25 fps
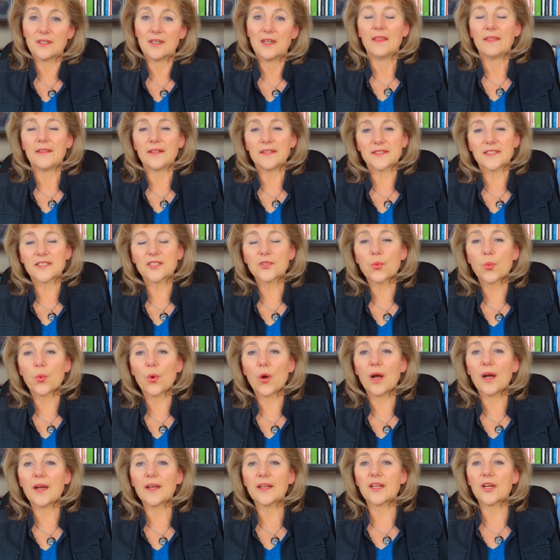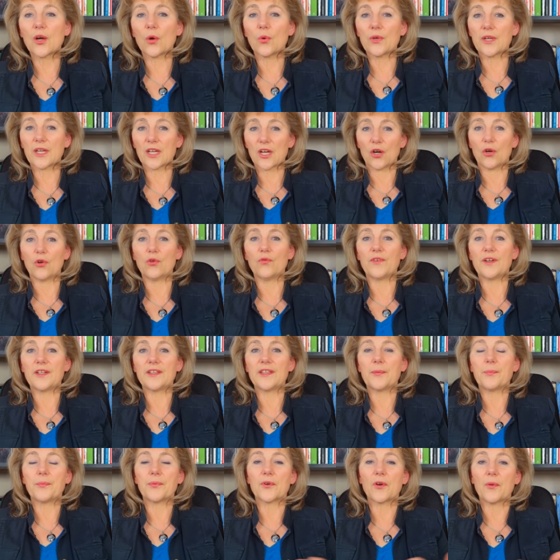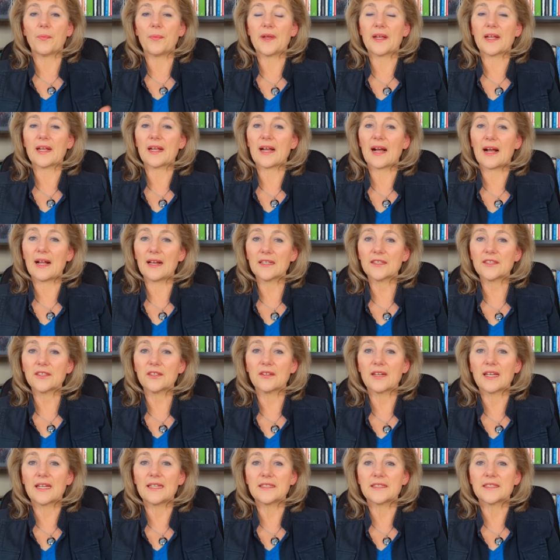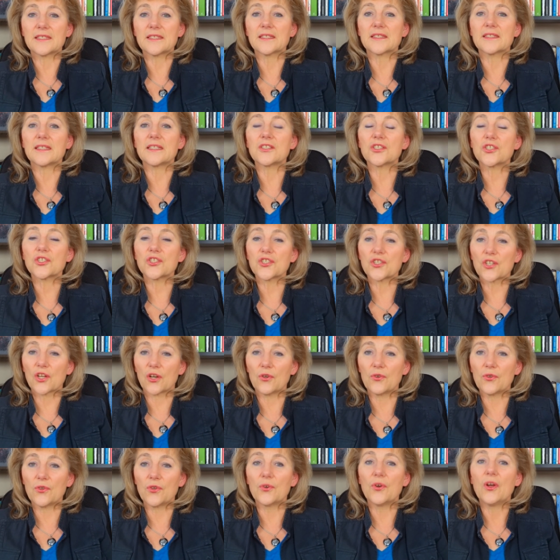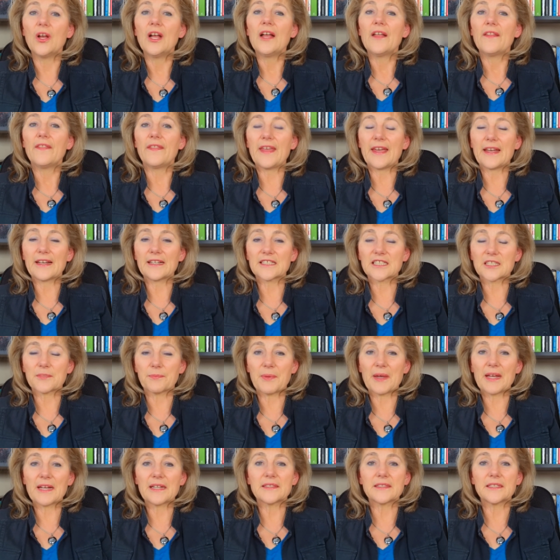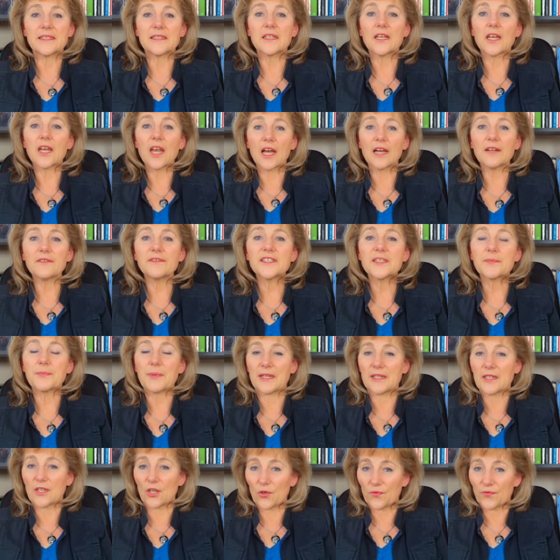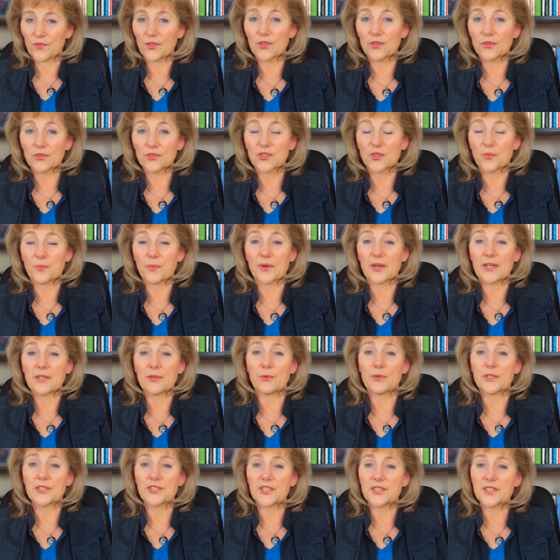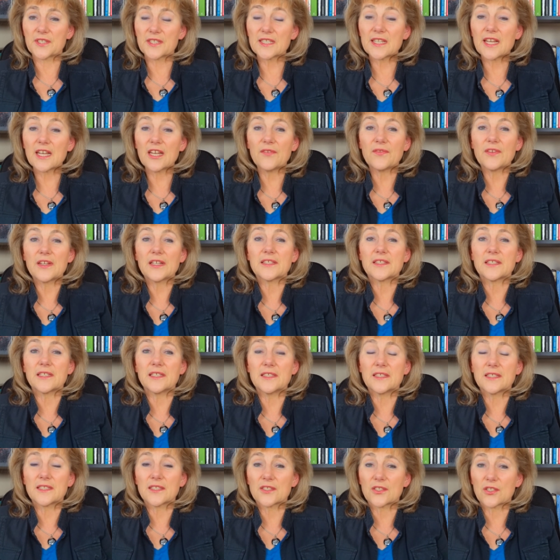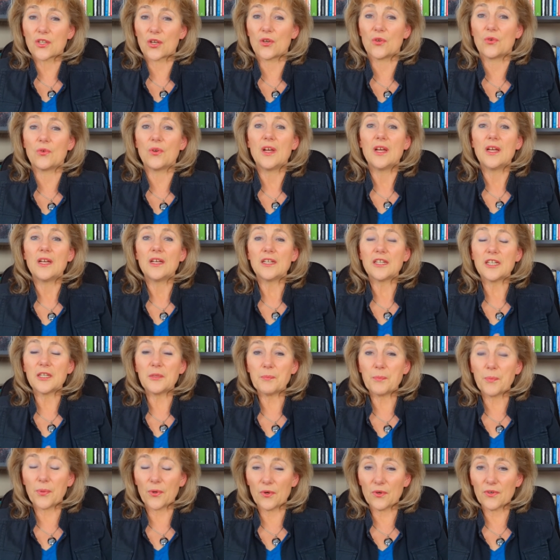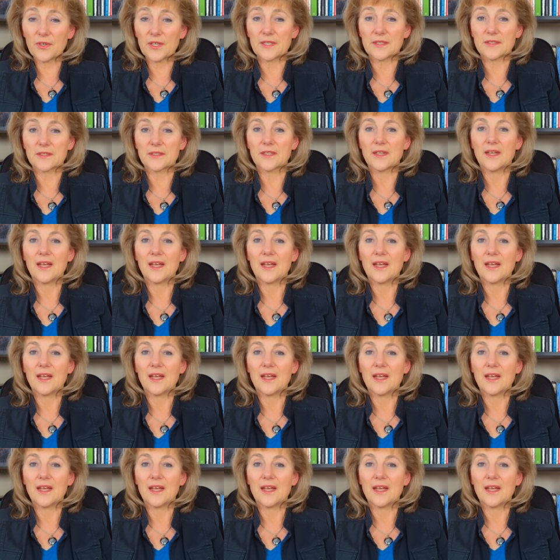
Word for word: This is why going over the proper calculators that show you the expected lifespan of your superannuation savings is so important.